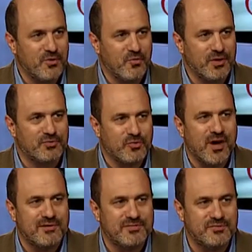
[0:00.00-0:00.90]
What
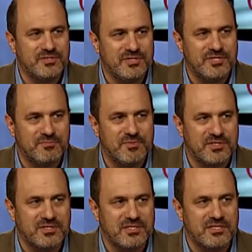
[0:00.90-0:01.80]
drives you into this
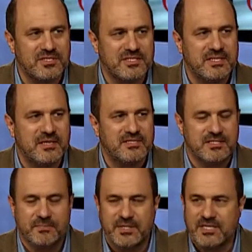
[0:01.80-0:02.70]
business? Is this
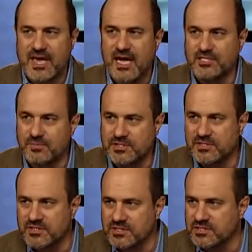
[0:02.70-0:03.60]
a big cash
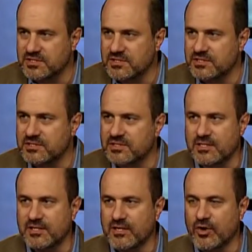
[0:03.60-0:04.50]
business?
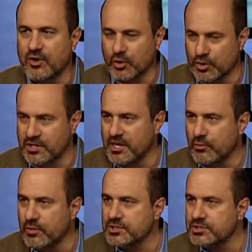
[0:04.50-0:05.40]
Are you looking to get
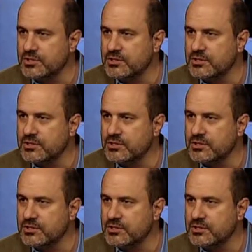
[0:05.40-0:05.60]
rich?